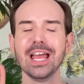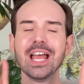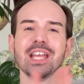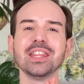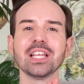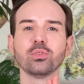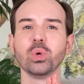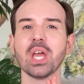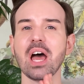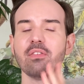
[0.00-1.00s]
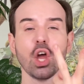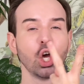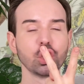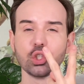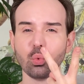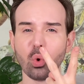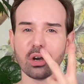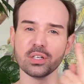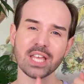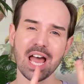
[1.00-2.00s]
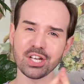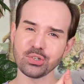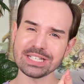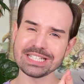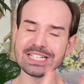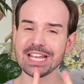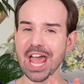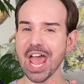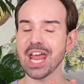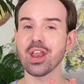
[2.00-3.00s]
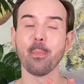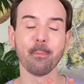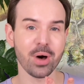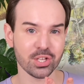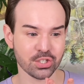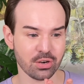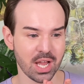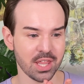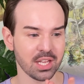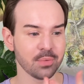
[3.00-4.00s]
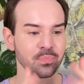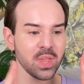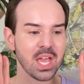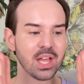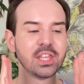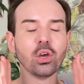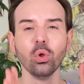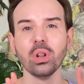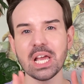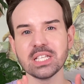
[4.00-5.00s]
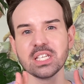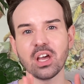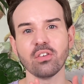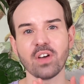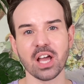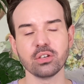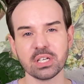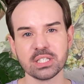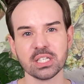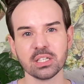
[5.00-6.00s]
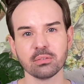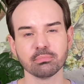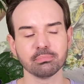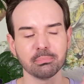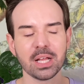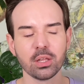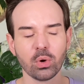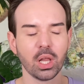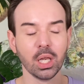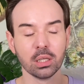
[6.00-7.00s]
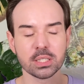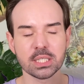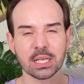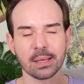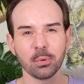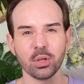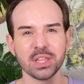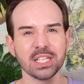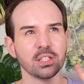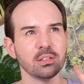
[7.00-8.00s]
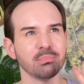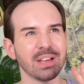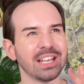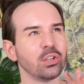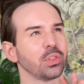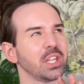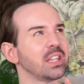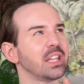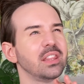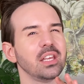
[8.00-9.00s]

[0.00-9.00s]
is that we have two words, hydrating and moisturizing. The whole idea of hydrating, by the way, a little disclaimer, that I don't think that